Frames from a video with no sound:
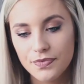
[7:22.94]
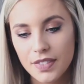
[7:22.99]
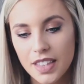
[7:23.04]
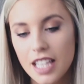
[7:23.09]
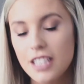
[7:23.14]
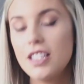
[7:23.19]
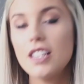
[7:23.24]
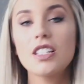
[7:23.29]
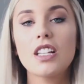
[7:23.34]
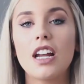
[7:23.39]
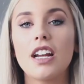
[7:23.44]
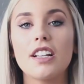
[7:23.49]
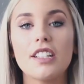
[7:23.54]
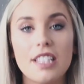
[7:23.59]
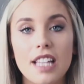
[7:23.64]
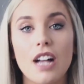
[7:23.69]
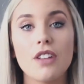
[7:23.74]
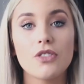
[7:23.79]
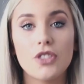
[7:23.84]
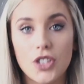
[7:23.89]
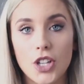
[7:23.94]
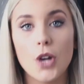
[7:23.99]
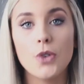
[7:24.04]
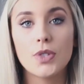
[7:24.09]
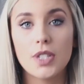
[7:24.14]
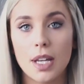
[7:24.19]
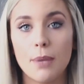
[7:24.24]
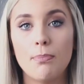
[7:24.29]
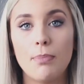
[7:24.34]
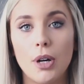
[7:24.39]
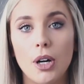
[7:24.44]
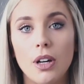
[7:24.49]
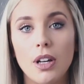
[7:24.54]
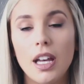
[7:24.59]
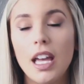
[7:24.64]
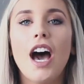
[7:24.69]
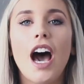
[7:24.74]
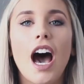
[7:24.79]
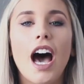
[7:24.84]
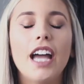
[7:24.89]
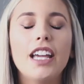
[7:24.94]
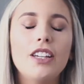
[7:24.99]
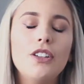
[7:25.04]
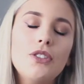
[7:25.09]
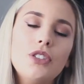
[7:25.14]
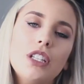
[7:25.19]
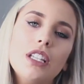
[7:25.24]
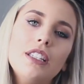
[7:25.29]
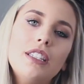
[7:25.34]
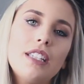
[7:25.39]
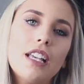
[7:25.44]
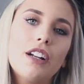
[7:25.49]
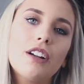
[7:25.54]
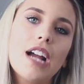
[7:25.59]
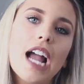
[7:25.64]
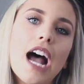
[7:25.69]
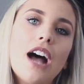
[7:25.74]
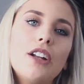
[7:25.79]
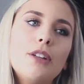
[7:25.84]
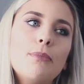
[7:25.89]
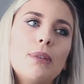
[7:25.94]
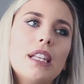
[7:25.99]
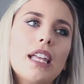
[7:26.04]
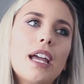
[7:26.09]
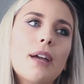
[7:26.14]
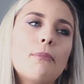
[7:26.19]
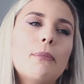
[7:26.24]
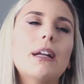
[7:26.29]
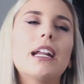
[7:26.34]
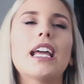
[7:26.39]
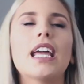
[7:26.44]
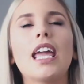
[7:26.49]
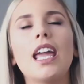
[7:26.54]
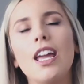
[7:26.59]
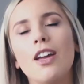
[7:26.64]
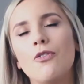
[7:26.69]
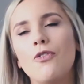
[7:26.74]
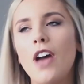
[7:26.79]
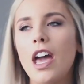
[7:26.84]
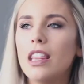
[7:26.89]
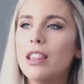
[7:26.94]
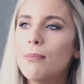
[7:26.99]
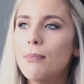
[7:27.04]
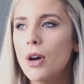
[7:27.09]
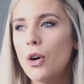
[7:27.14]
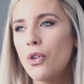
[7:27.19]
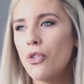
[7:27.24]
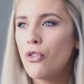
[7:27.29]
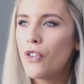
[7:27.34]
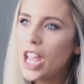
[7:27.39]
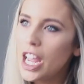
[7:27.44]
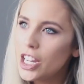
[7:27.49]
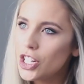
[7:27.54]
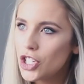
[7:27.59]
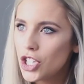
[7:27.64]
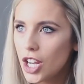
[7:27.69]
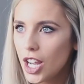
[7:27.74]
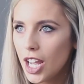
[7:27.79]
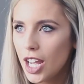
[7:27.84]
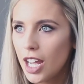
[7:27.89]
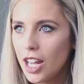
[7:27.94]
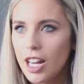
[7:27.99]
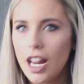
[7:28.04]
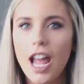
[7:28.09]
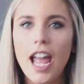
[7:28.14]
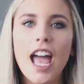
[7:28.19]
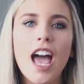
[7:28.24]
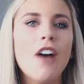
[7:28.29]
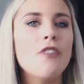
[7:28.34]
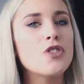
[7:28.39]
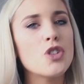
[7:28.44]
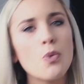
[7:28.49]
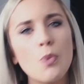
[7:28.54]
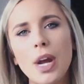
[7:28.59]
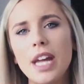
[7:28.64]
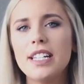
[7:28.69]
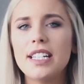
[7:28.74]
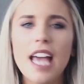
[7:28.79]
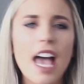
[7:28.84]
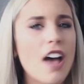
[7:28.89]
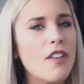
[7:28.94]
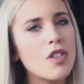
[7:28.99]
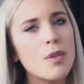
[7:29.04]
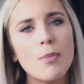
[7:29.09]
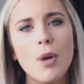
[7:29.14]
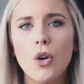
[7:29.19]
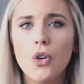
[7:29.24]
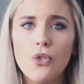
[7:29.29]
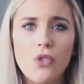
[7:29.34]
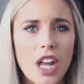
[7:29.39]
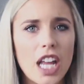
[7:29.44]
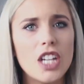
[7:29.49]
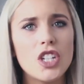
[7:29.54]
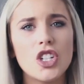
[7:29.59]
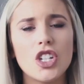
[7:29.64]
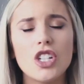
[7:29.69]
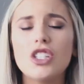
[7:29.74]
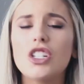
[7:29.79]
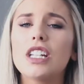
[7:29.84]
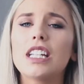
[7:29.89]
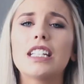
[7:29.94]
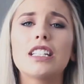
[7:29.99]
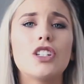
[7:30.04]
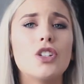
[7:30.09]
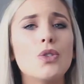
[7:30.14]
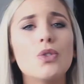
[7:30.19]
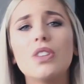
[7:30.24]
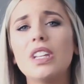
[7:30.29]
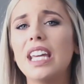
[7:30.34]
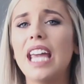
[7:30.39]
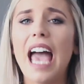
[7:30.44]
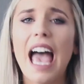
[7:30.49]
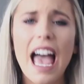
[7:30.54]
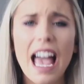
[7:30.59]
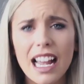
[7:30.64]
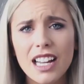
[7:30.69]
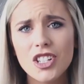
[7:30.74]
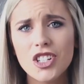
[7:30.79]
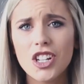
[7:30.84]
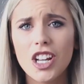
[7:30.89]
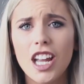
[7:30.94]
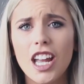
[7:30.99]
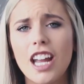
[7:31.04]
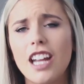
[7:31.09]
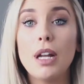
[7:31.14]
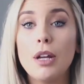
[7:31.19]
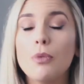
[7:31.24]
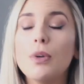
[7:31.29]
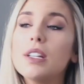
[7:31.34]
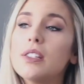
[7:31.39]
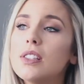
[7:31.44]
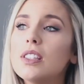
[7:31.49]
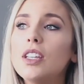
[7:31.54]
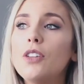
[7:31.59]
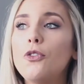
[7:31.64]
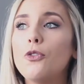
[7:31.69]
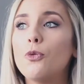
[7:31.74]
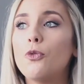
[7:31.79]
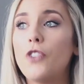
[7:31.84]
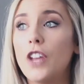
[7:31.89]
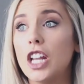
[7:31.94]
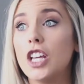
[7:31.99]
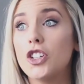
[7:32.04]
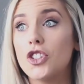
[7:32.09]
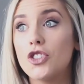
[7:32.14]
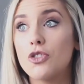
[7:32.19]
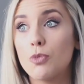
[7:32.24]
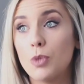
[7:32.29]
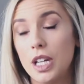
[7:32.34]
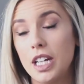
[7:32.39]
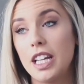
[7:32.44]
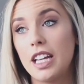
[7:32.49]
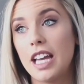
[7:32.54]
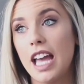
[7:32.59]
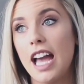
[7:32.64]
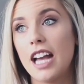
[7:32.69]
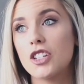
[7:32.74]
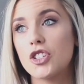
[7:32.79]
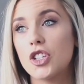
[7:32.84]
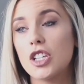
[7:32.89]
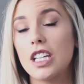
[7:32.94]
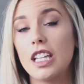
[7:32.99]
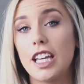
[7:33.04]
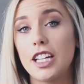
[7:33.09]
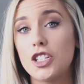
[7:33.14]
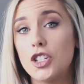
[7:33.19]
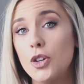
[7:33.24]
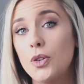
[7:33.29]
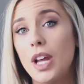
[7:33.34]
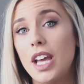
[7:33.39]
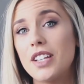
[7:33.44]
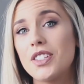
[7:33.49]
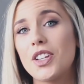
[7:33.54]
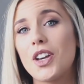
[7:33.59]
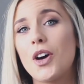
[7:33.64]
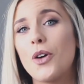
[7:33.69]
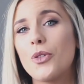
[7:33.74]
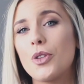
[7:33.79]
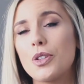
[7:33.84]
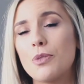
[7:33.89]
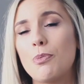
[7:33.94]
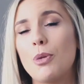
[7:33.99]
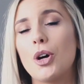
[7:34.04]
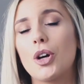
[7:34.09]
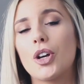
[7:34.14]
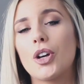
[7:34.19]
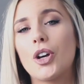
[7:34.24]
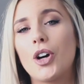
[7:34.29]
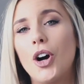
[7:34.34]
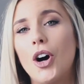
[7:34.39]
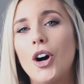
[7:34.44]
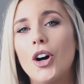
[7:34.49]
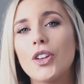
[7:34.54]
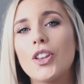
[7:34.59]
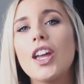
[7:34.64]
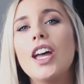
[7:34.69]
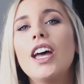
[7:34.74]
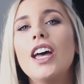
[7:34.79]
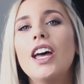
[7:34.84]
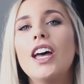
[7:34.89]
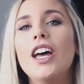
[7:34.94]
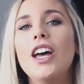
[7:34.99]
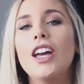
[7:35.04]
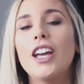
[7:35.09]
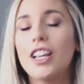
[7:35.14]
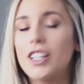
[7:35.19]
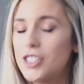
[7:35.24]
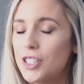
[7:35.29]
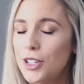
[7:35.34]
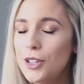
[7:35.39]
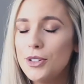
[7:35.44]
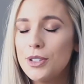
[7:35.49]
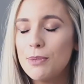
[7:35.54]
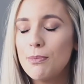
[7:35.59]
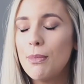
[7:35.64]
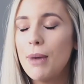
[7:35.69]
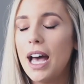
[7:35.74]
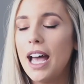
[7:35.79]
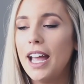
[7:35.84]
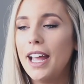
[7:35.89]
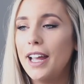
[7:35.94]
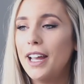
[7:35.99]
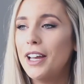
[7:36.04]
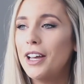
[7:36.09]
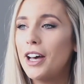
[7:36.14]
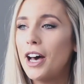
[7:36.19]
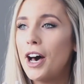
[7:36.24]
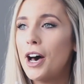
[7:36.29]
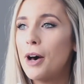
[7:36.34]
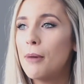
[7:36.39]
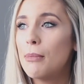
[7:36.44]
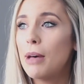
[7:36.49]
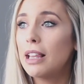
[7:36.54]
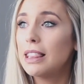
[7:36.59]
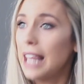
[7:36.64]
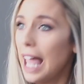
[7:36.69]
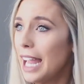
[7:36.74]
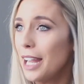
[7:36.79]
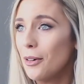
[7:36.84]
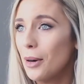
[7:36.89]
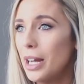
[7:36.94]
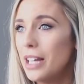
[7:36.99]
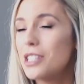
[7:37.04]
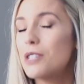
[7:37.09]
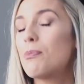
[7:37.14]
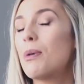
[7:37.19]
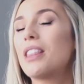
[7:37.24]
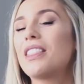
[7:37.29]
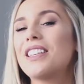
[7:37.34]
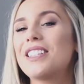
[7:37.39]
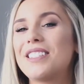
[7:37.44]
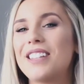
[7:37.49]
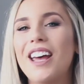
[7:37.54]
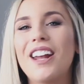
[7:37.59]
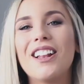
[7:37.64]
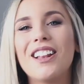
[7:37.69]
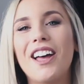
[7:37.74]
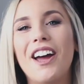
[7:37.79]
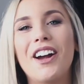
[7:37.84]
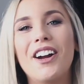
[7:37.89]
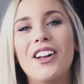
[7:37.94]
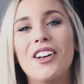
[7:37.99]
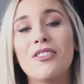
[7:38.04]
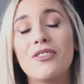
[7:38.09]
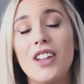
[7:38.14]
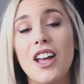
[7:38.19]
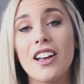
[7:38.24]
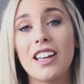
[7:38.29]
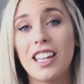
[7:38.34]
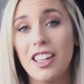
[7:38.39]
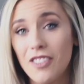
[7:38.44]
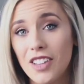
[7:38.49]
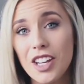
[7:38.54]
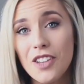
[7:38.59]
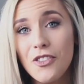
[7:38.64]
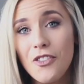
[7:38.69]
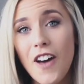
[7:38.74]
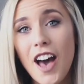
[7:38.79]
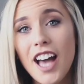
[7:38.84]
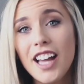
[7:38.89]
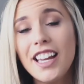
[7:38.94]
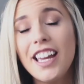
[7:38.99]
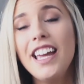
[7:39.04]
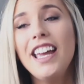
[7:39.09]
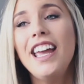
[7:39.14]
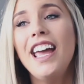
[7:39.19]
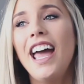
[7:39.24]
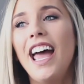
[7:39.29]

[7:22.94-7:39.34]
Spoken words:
This is gonna sound so simple. I used to sit around and be like, but I can't find the motivation. I have to wait to have the motivation to do the action. But I recently finished reading, actually, like 2 days ago, this book called, excuse my language, but The Subtle Art of Not Giving a Fuck.